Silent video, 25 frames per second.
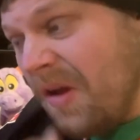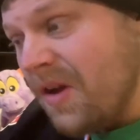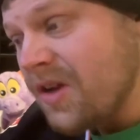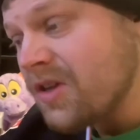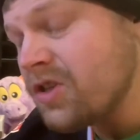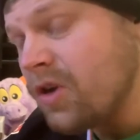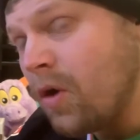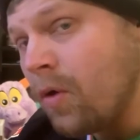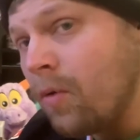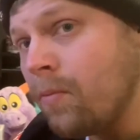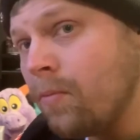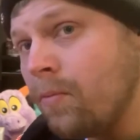
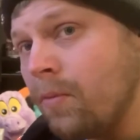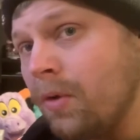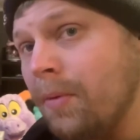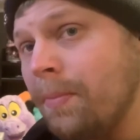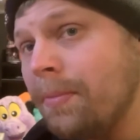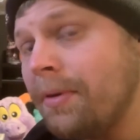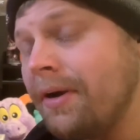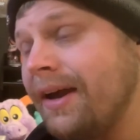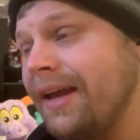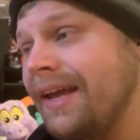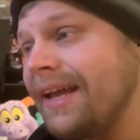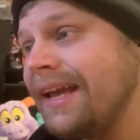So, we were
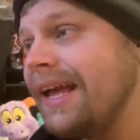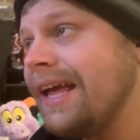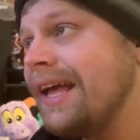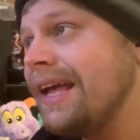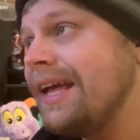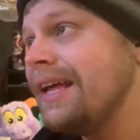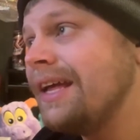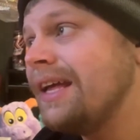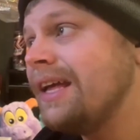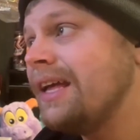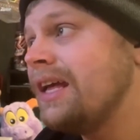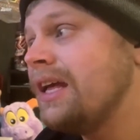playing
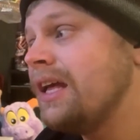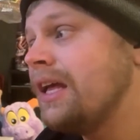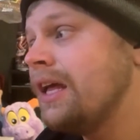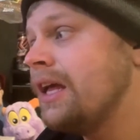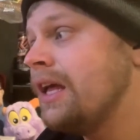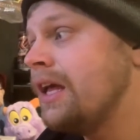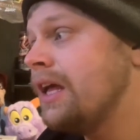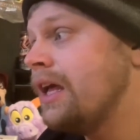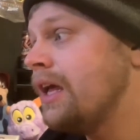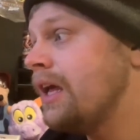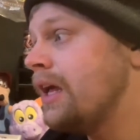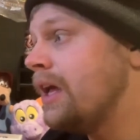
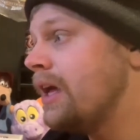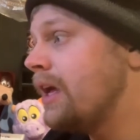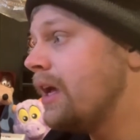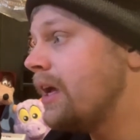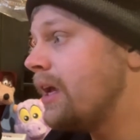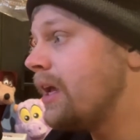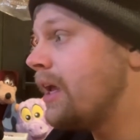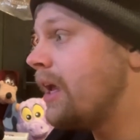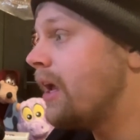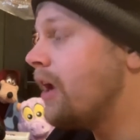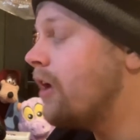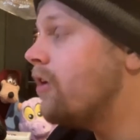
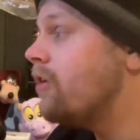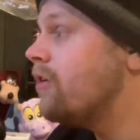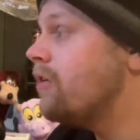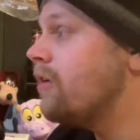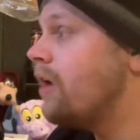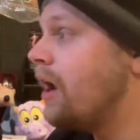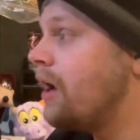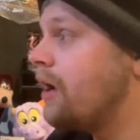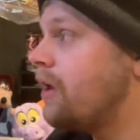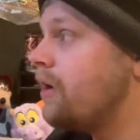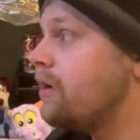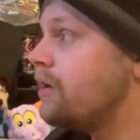
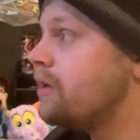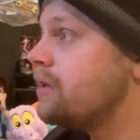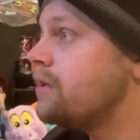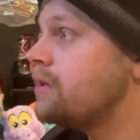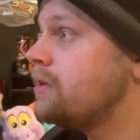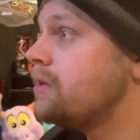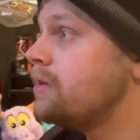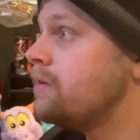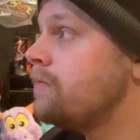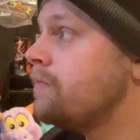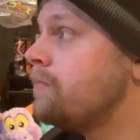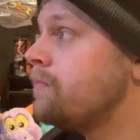Carolina
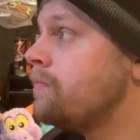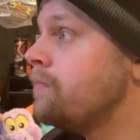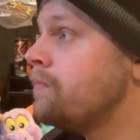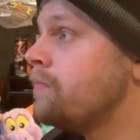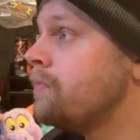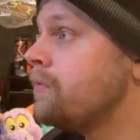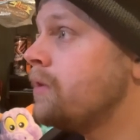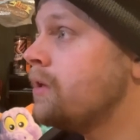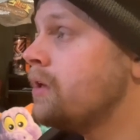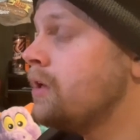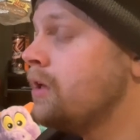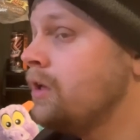
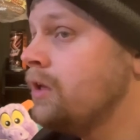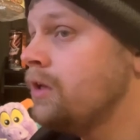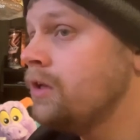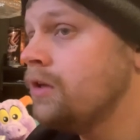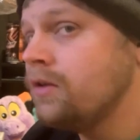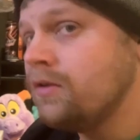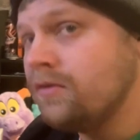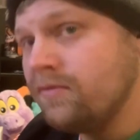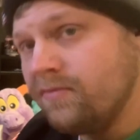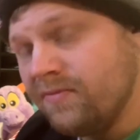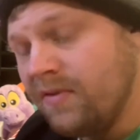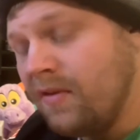
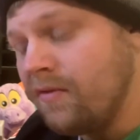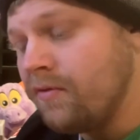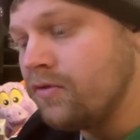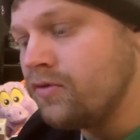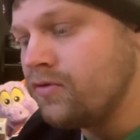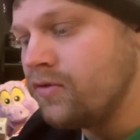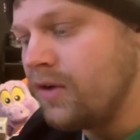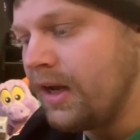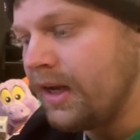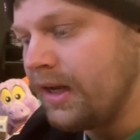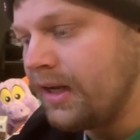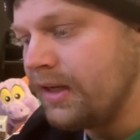River
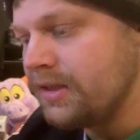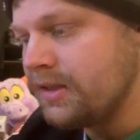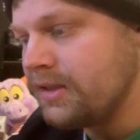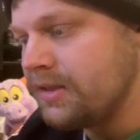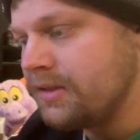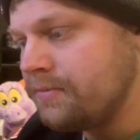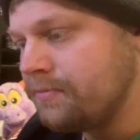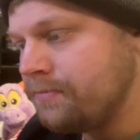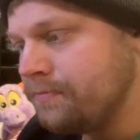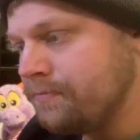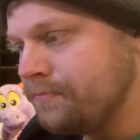Dragons.